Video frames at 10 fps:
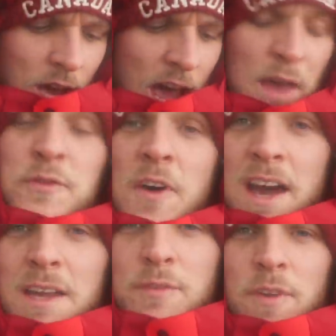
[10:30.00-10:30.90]

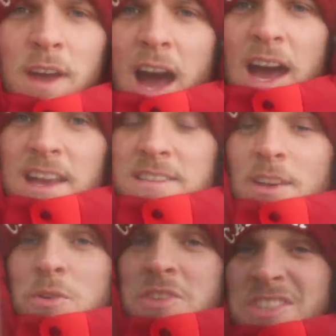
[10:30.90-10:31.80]
F5,
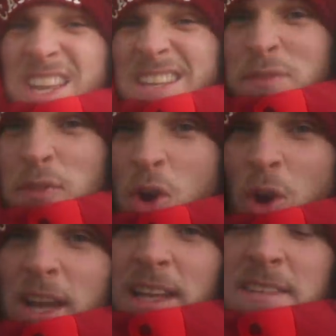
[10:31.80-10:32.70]
ISO
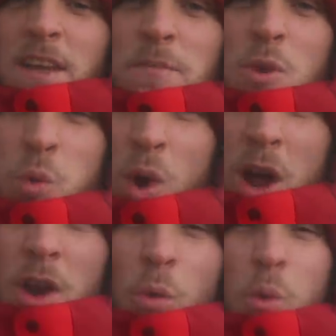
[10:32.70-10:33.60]
640, and that's giving me
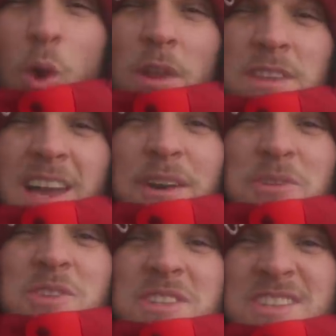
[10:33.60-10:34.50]

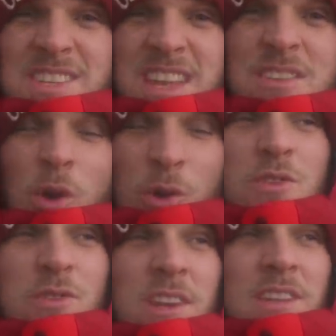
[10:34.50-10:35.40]

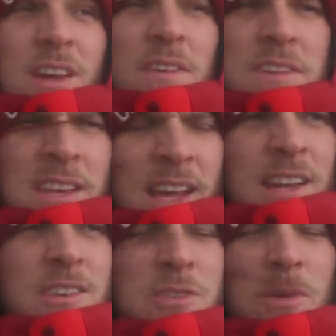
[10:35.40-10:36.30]
1/1600th of a
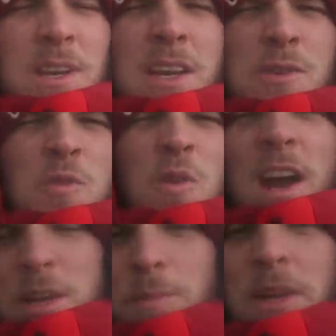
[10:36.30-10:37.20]
second. So an
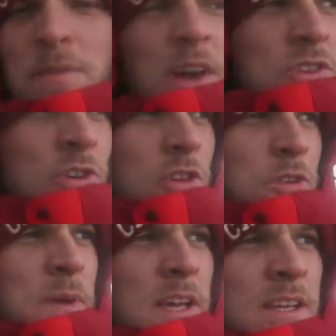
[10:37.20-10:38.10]
incredibly fast shutter
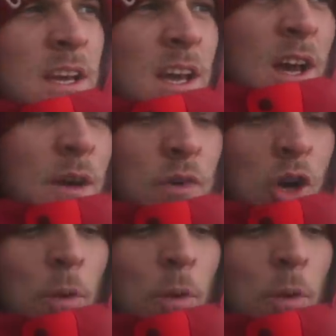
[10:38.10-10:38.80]
speed for a